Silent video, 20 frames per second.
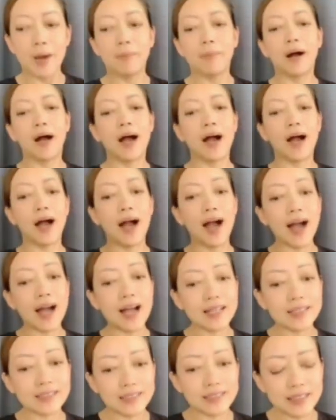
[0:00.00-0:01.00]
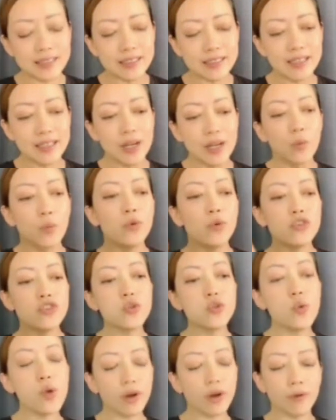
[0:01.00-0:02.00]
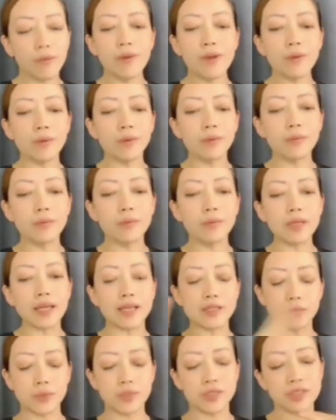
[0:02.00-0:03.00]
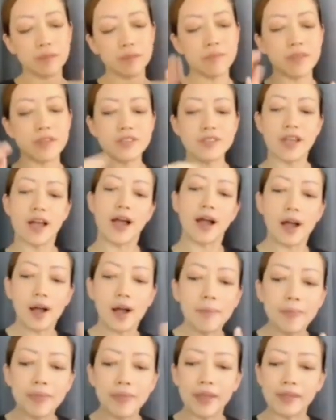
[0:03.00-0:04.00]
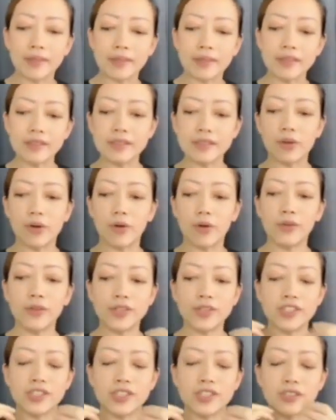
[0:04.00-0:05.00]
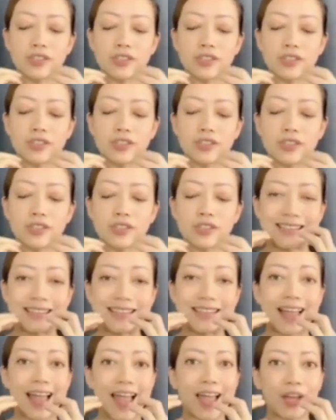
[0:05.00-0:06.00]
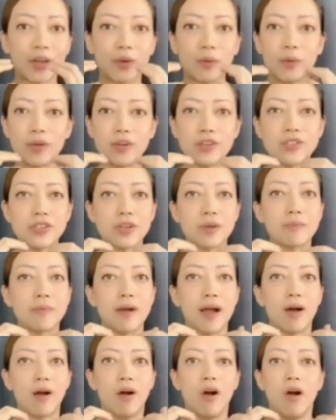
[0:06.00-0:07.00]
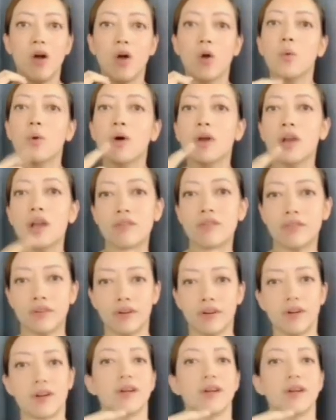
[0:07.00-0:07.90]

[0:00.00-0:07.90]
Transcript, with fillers: But would you agree with me as we sum this up that there's all this language about whatever,